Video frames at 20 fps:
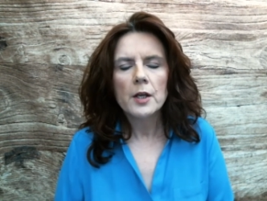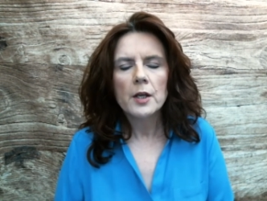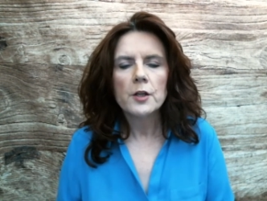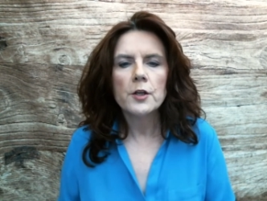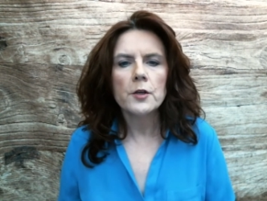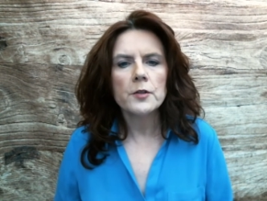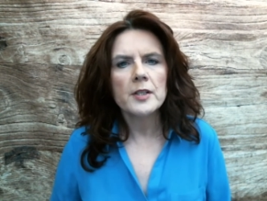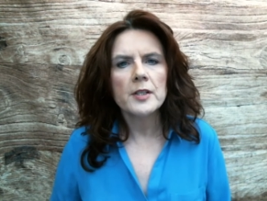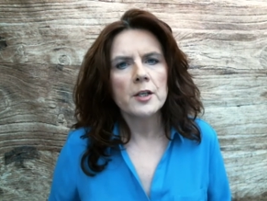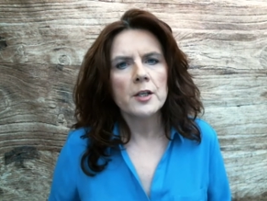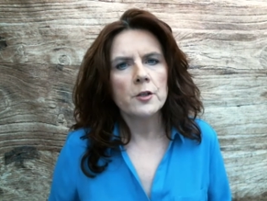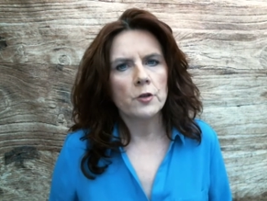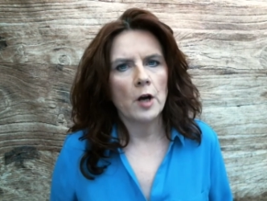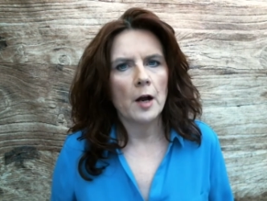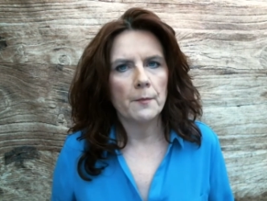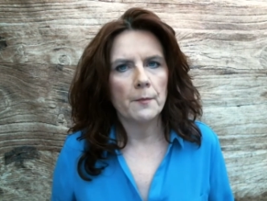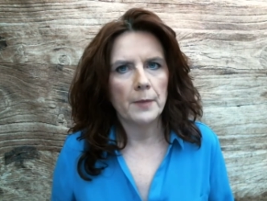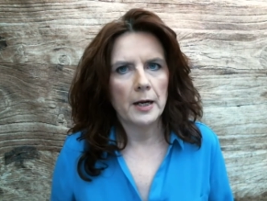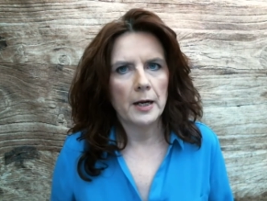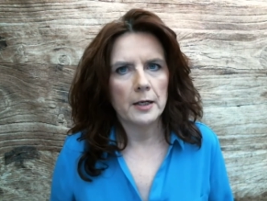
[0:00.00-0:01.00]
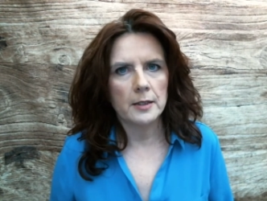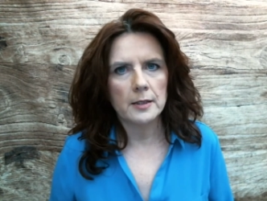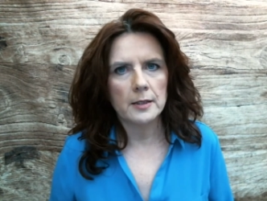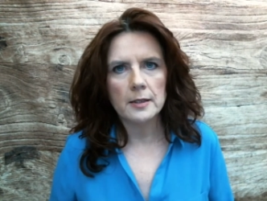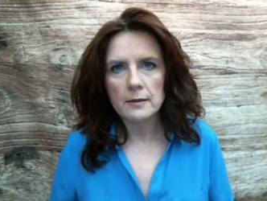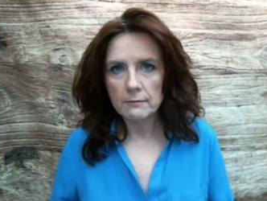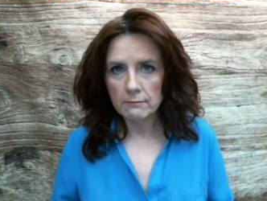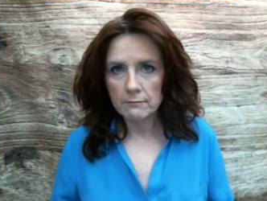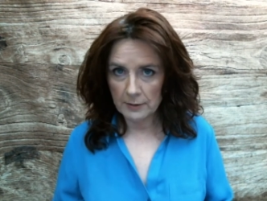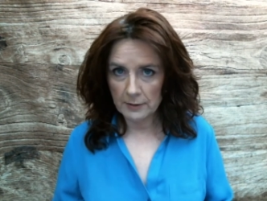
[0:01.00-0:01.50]
Using
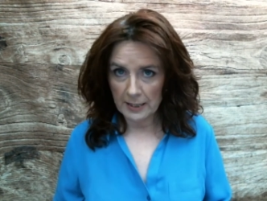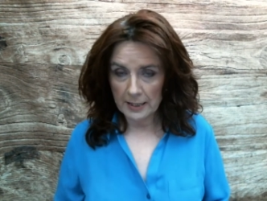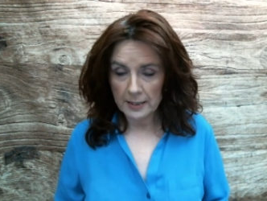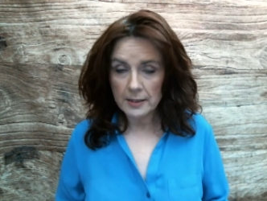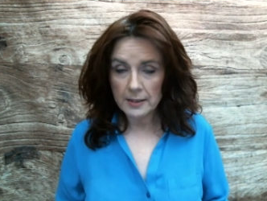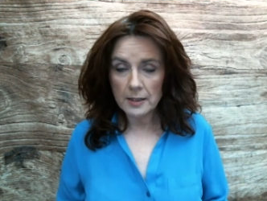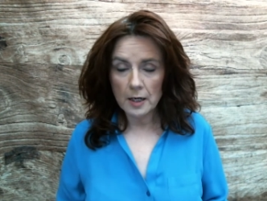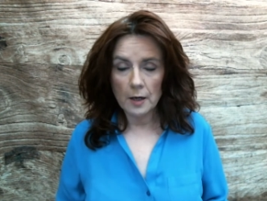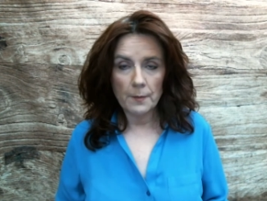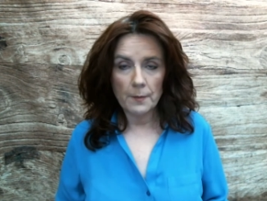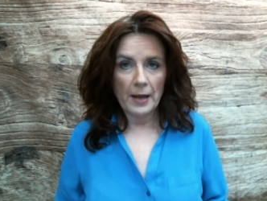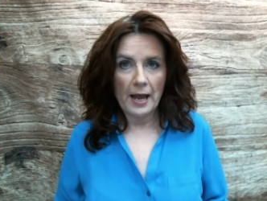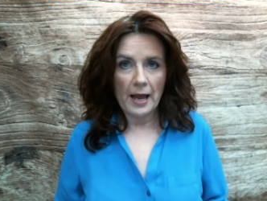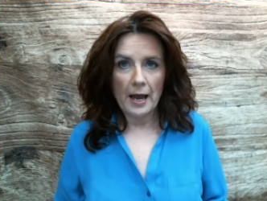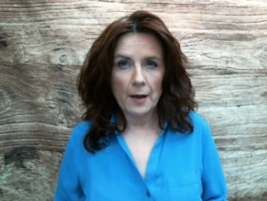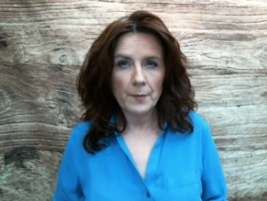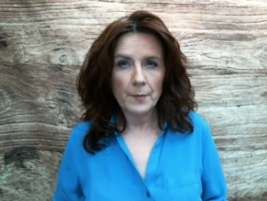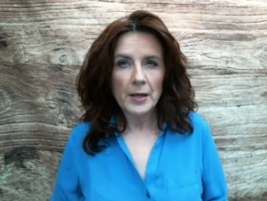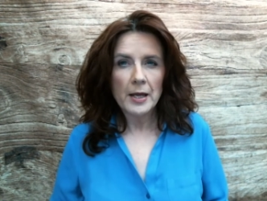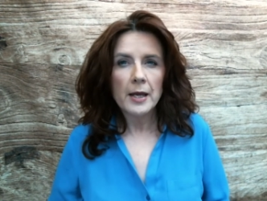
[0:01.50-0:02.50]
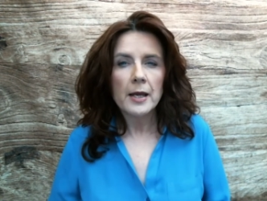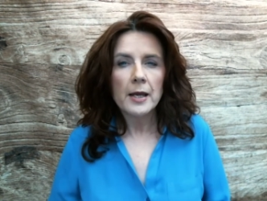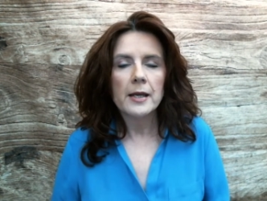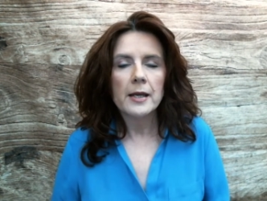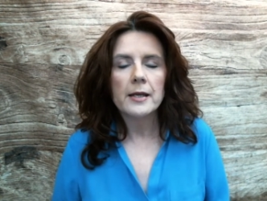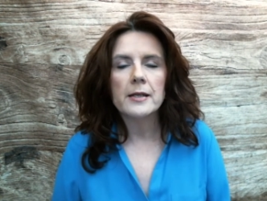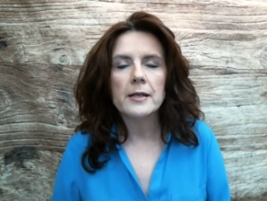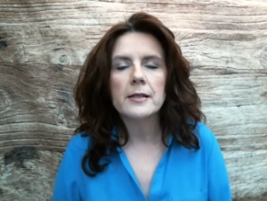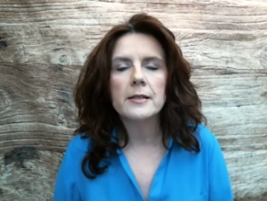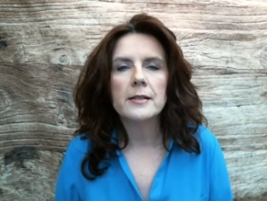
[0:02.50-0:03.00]
Dropbox desktop app
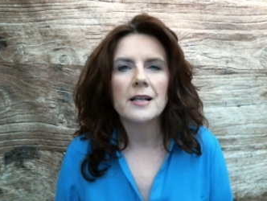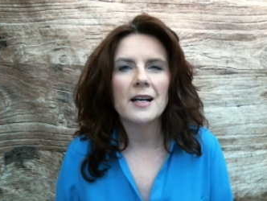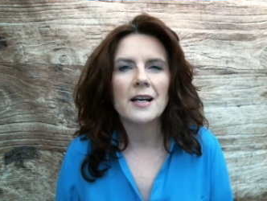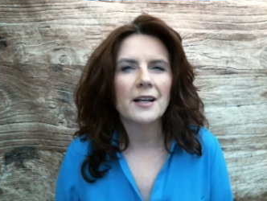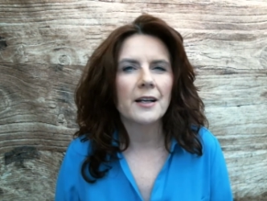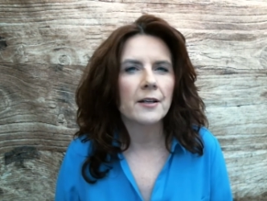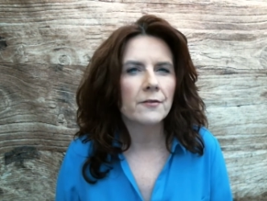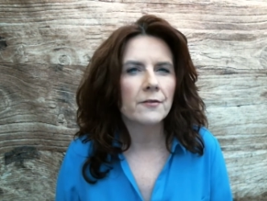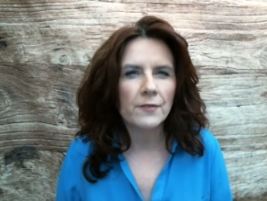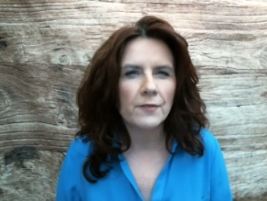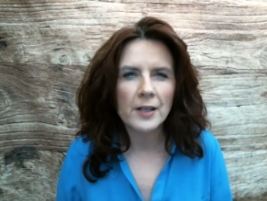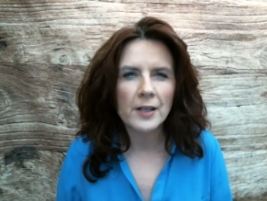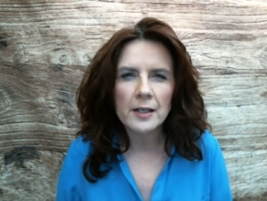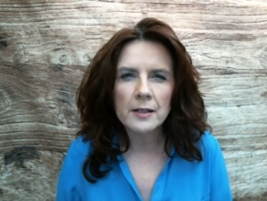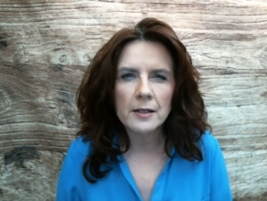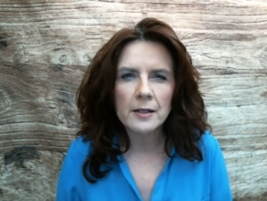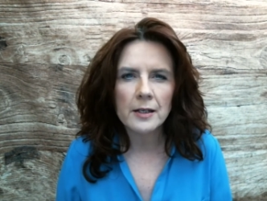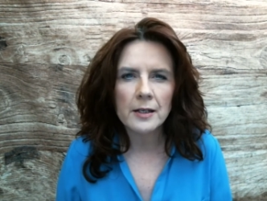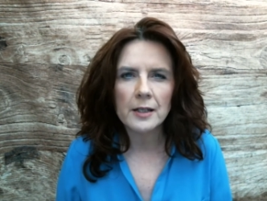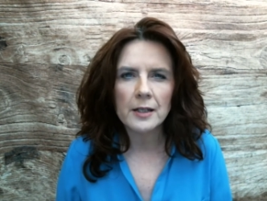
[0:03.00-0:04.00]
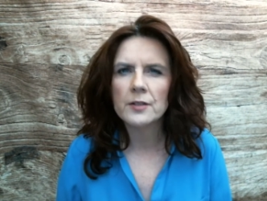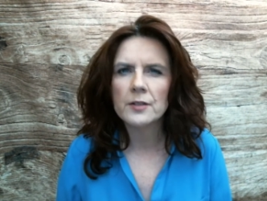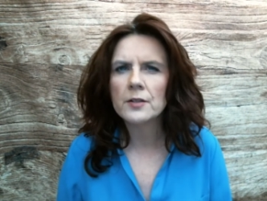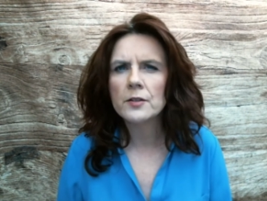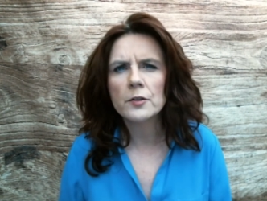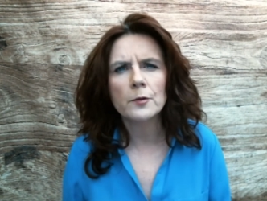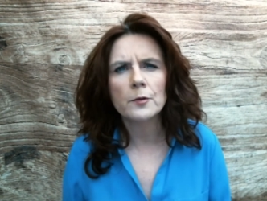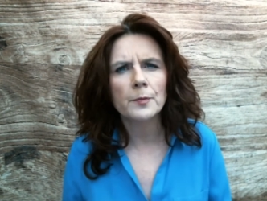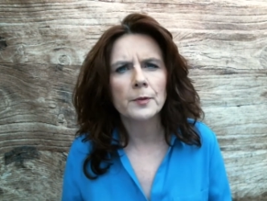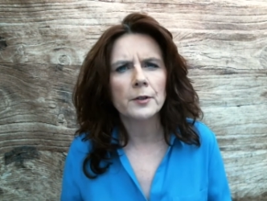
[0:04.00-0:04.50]
is a convenient and
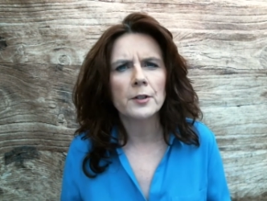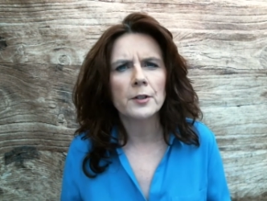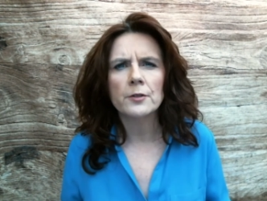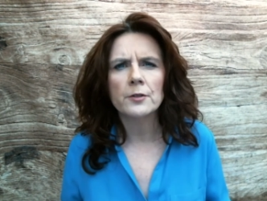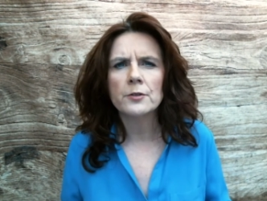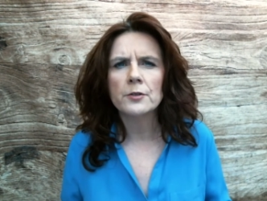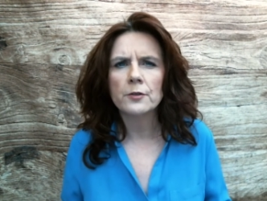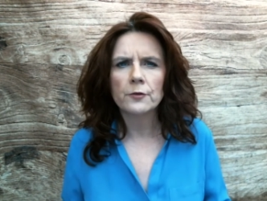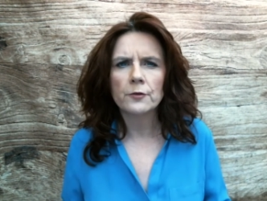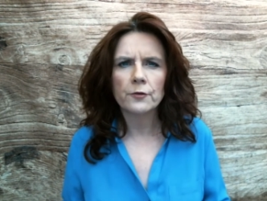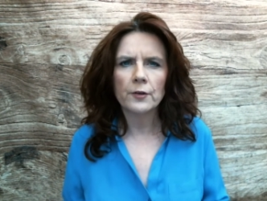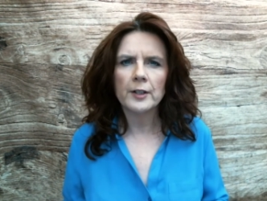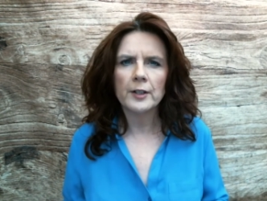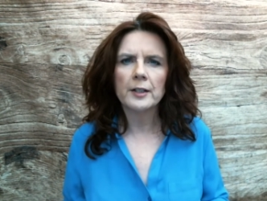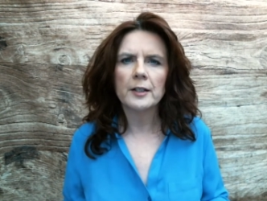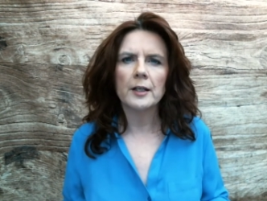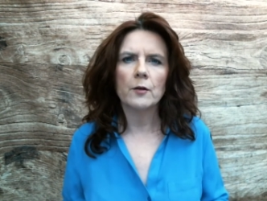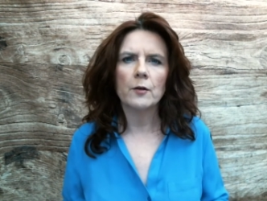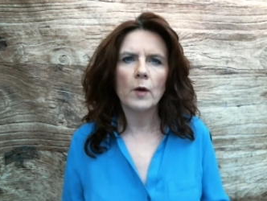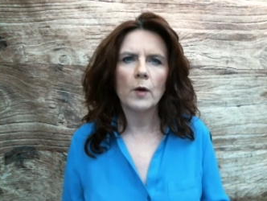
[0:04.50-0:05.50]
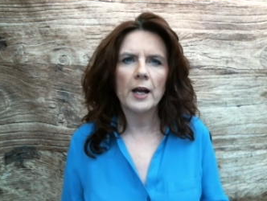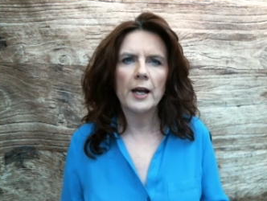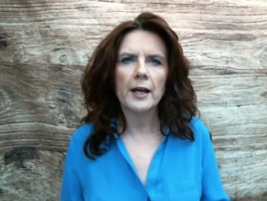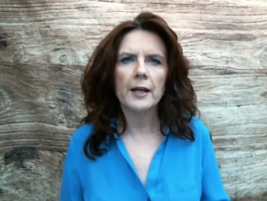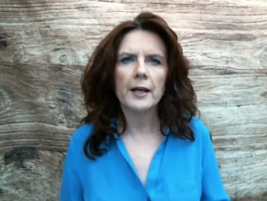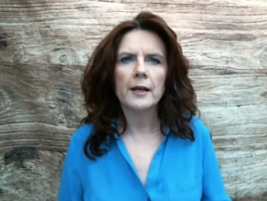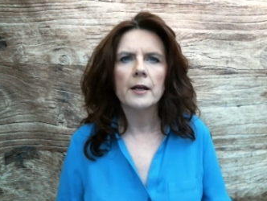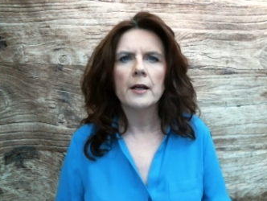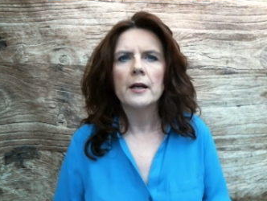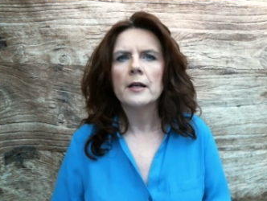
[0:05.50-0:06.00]
super user-friendly
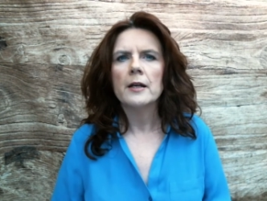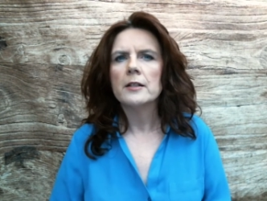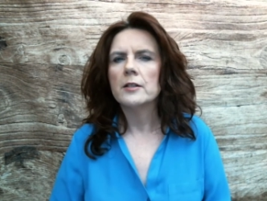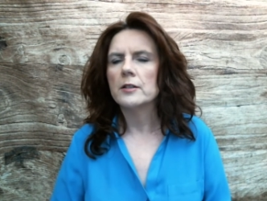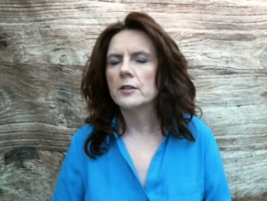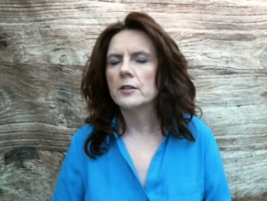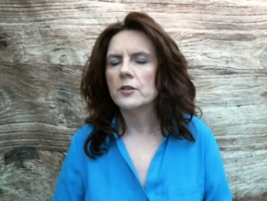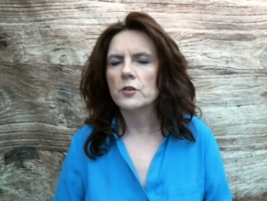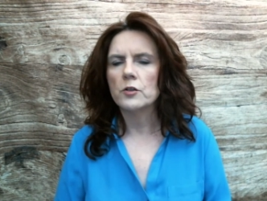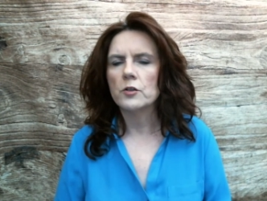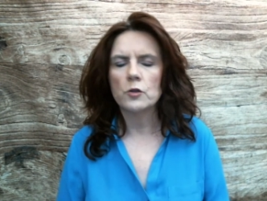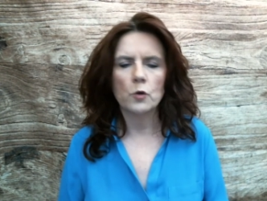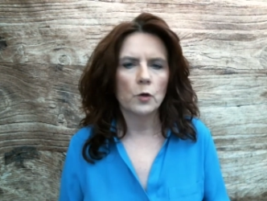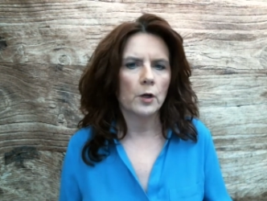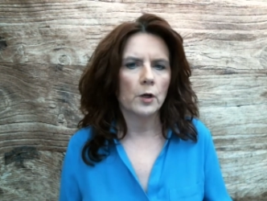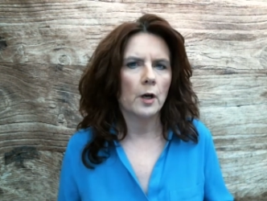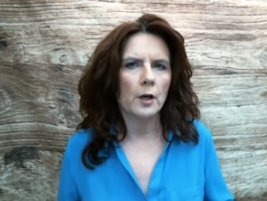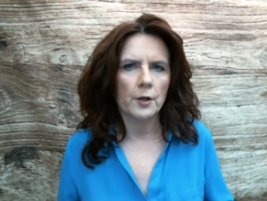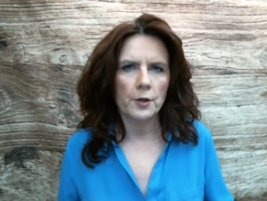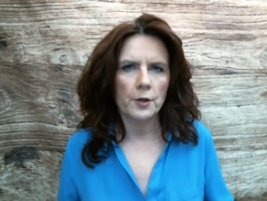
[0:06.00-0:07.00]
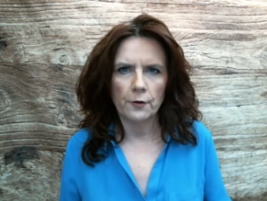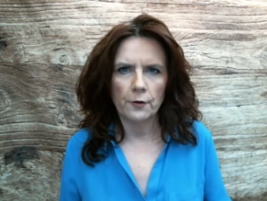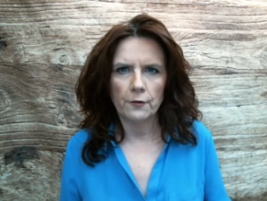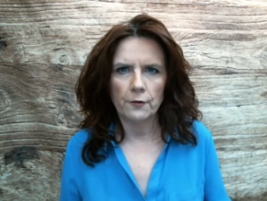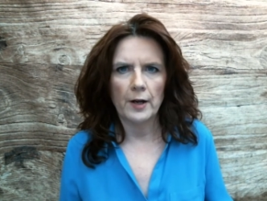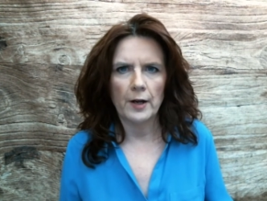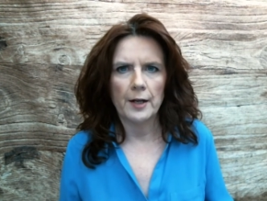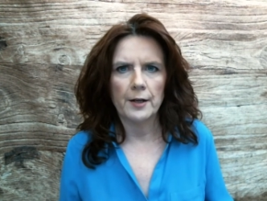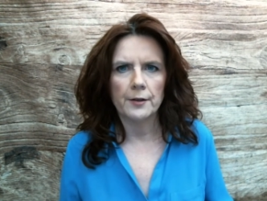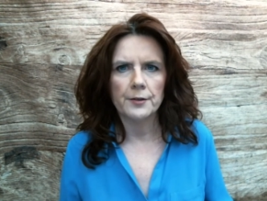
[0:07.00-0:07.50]
way to store all your
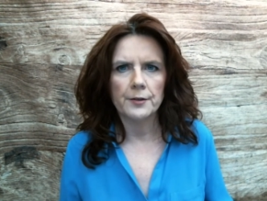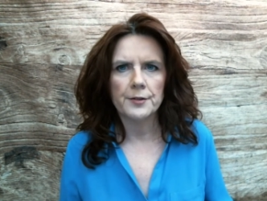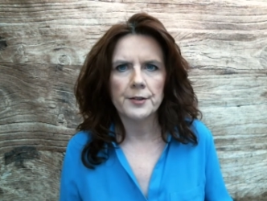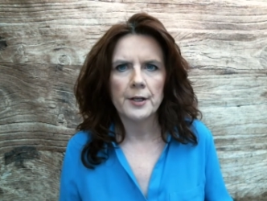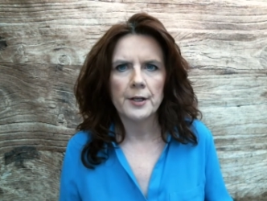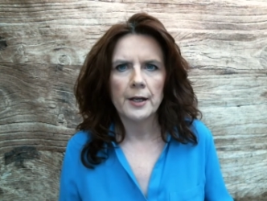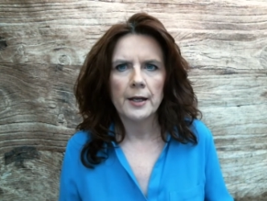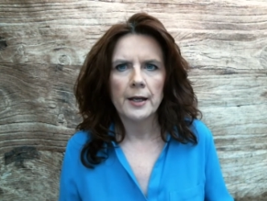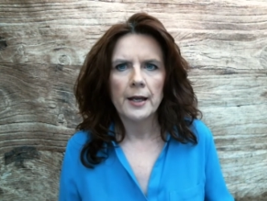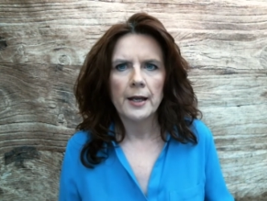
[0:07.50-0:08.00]
files.